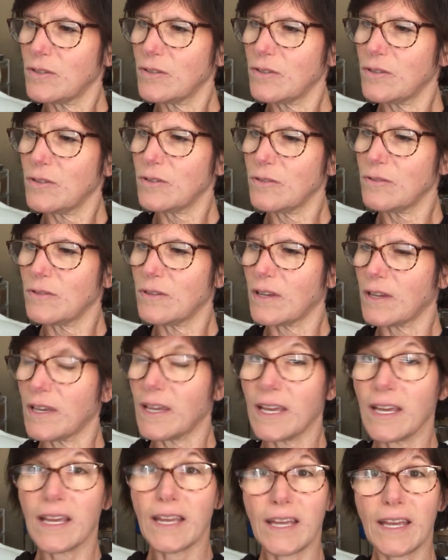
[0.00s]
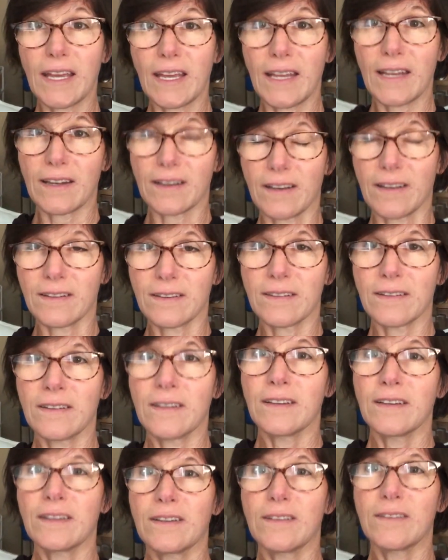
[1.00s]
Tuesday, 8 nights.
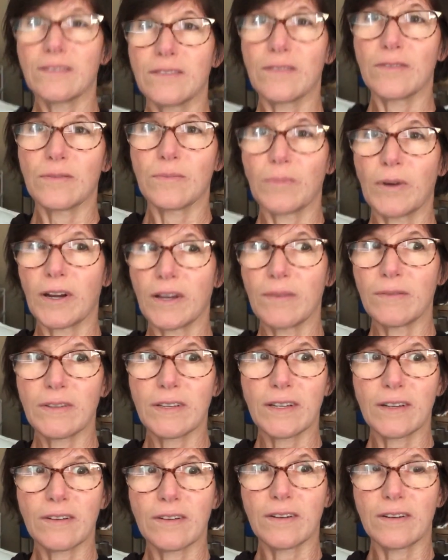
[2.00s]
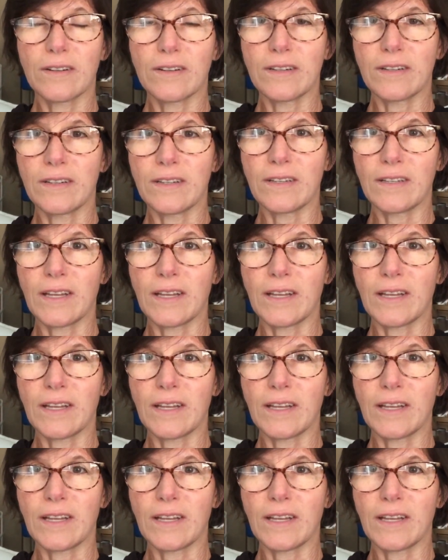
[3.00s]
So Brian was here on